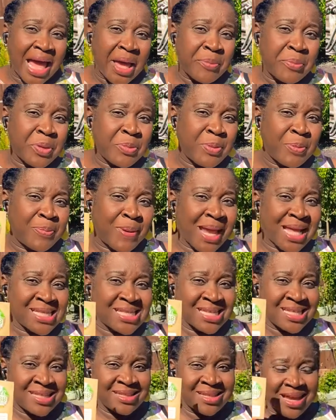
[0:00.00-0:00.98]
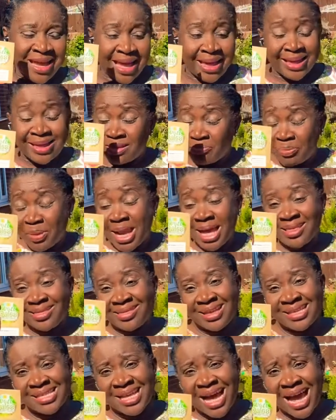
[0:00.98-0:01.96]
will be planting, I can plant
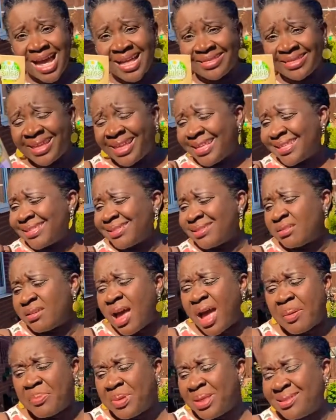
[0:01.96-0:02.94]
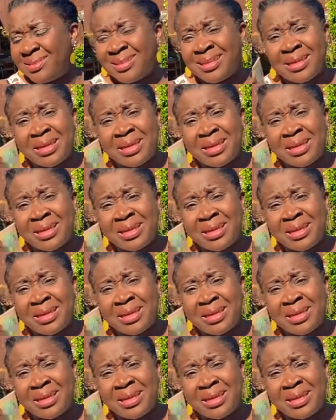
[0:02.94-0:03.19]
this, and this, I mean,